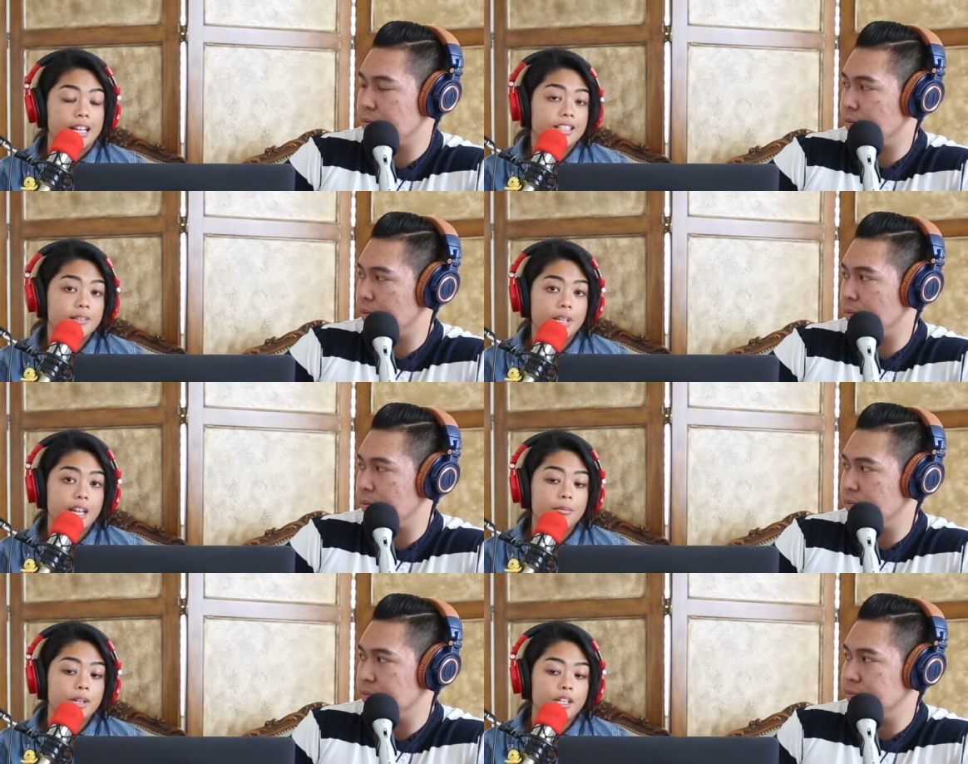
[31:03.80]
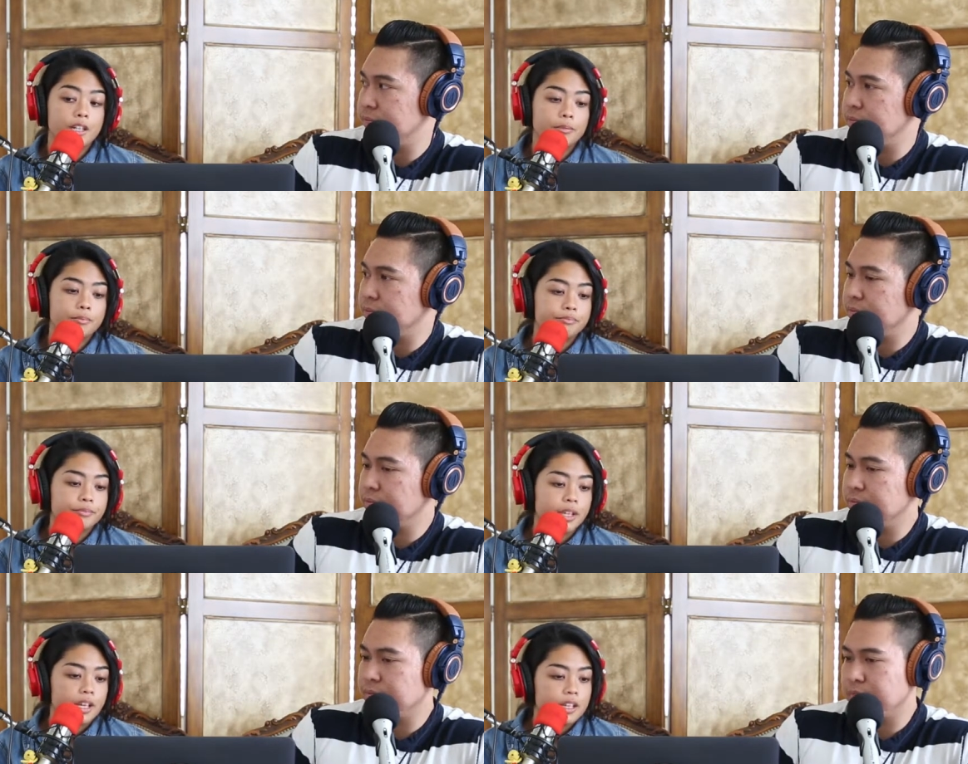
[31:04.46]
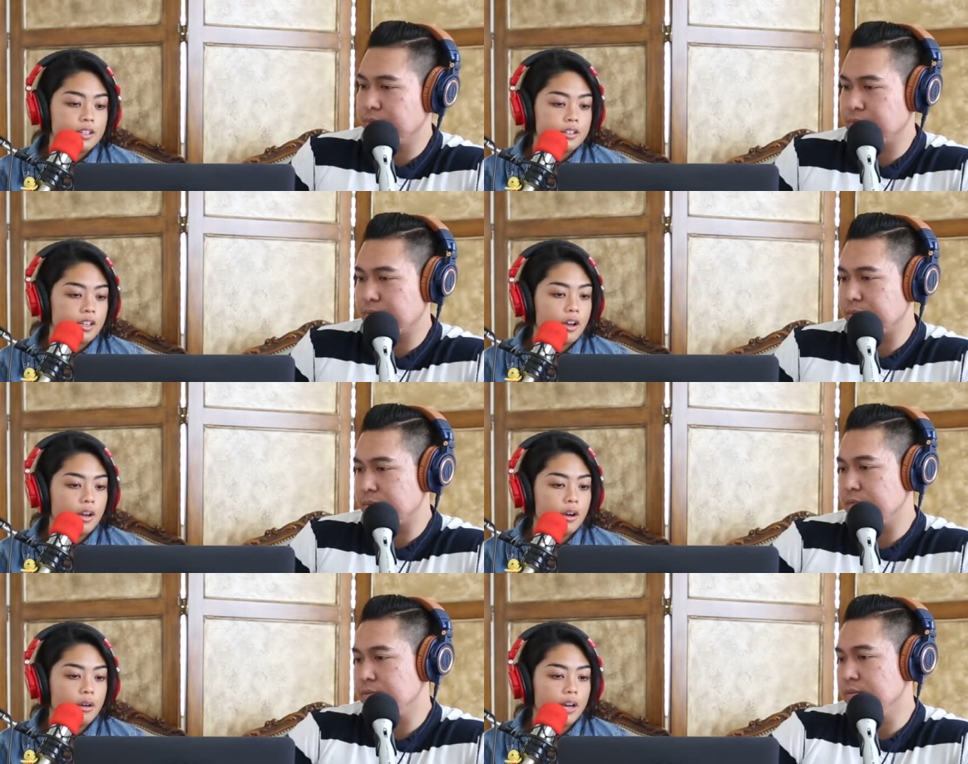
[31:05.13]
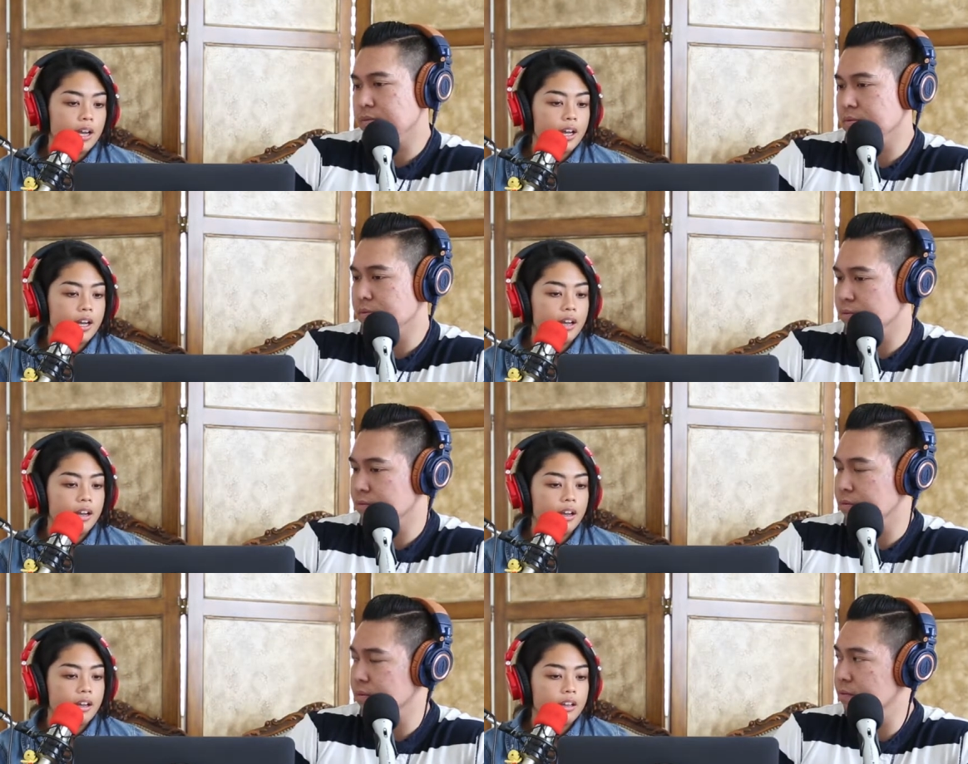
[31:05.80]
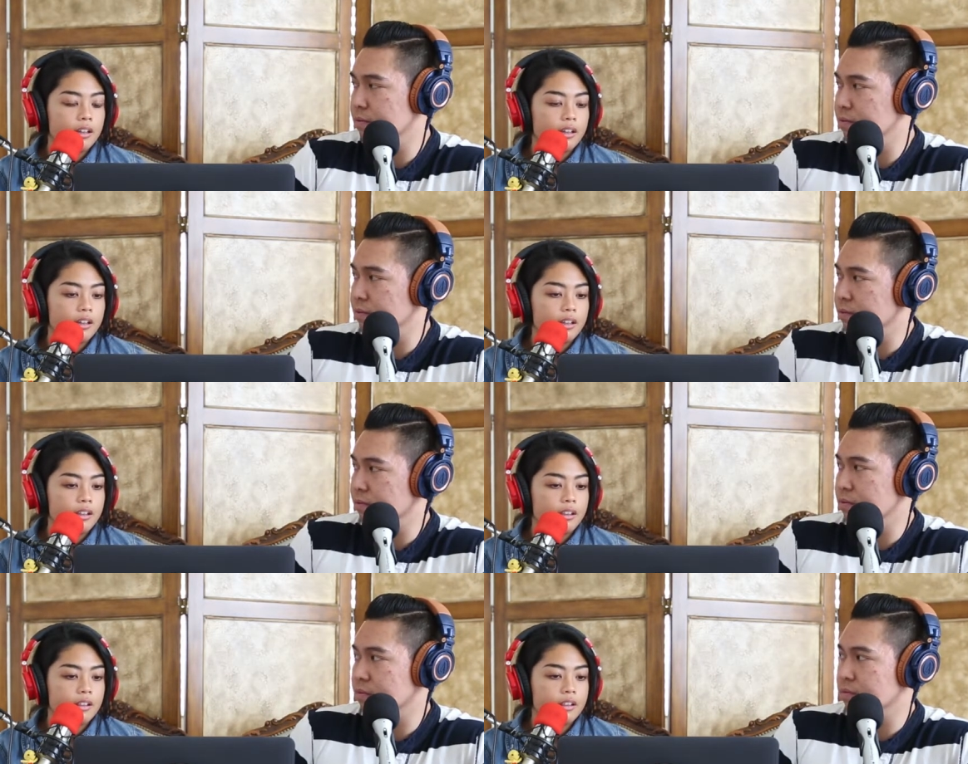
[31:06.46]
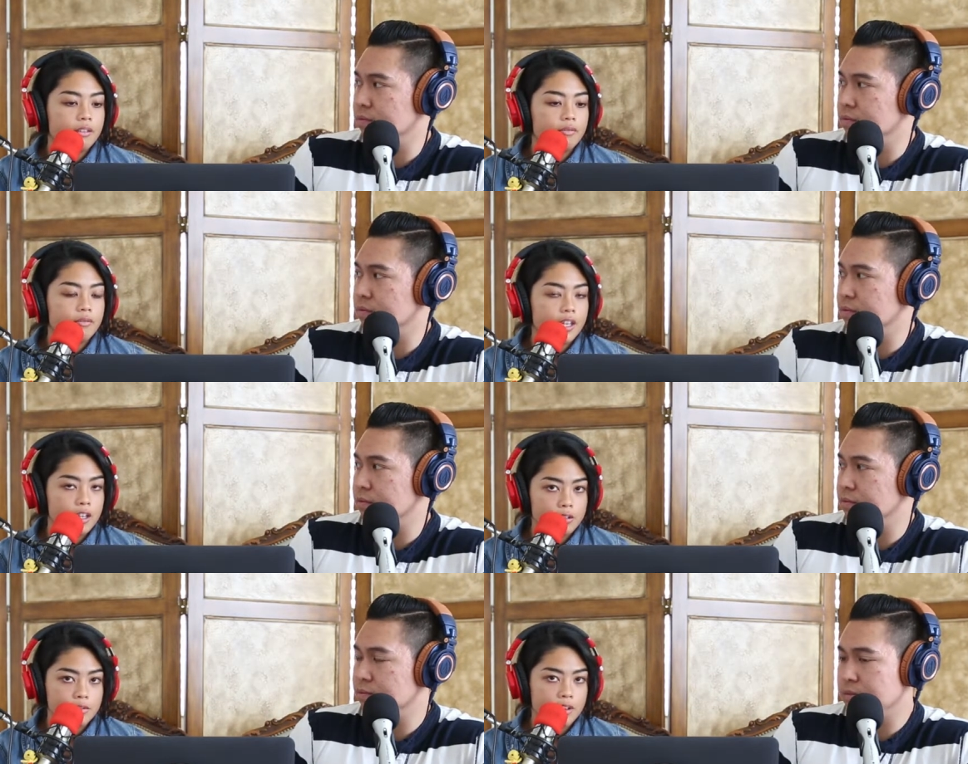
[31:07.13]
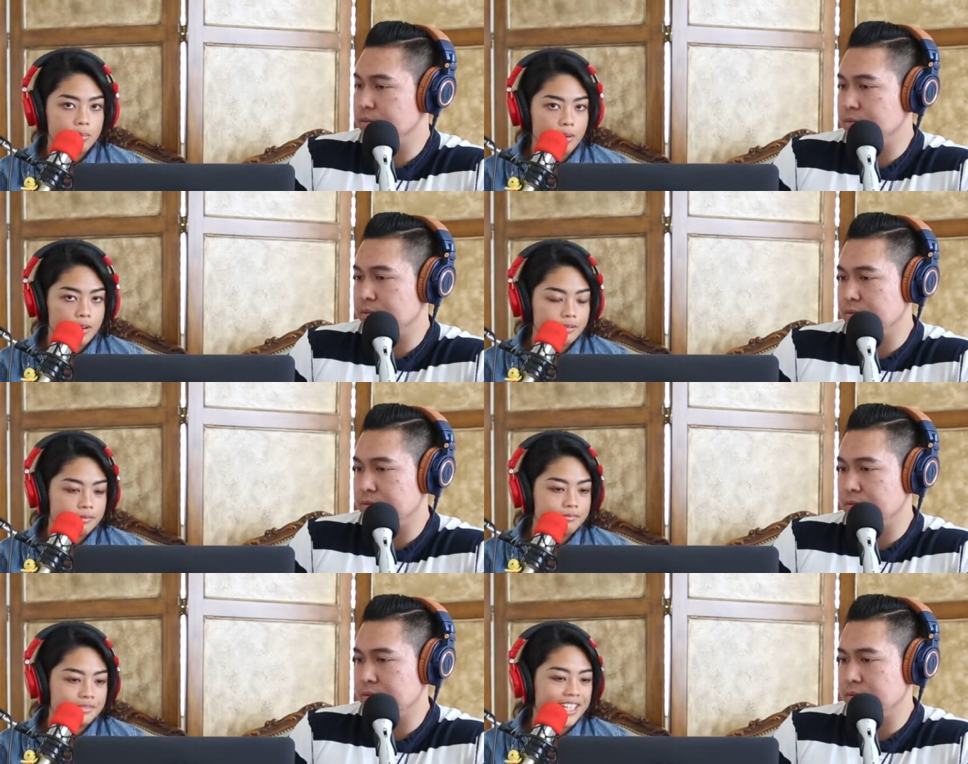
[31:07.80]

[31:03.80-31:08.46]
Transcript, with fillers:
Speaker 1: that's something I'm going to do. So, uh, video is very important.